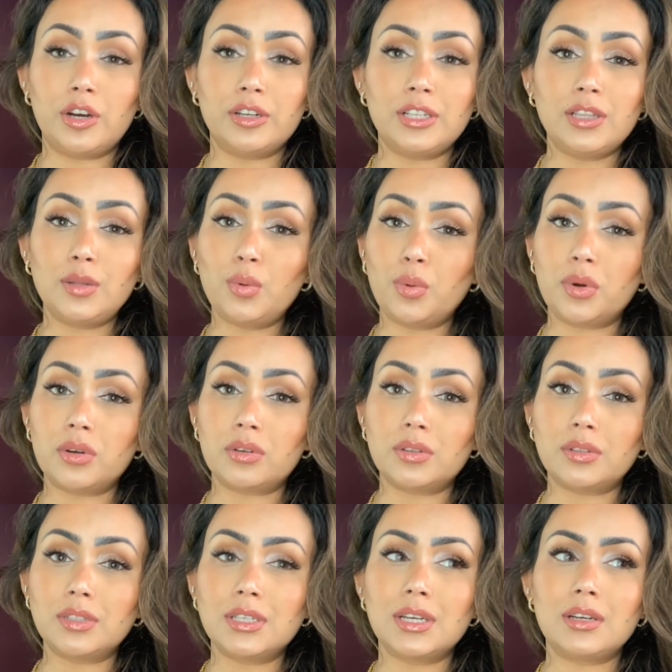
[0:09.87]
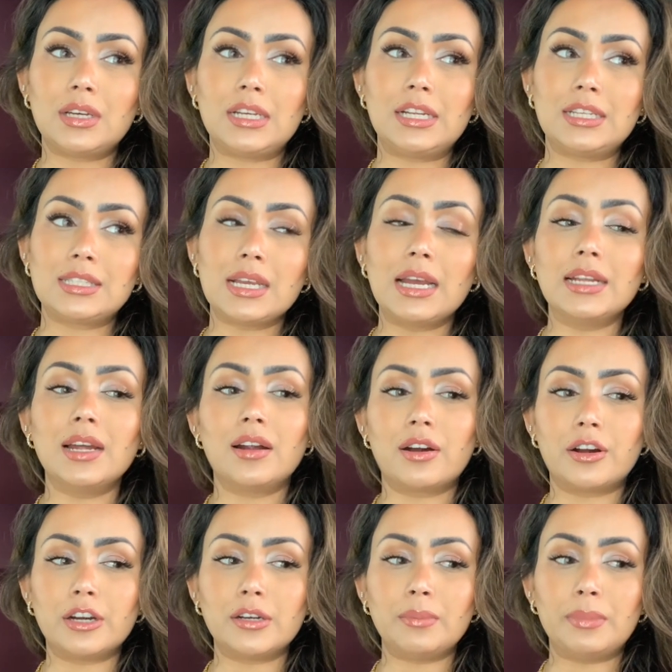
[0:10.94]
on in the world, it is kind of
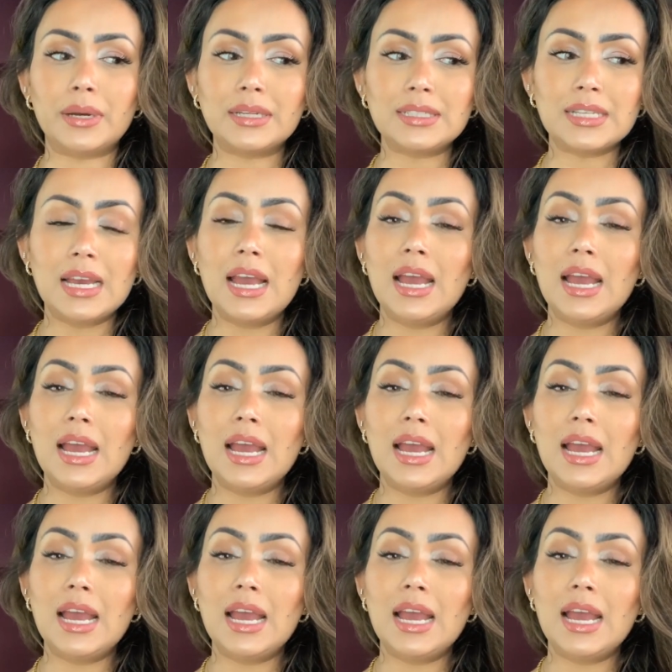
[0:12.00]
hard, but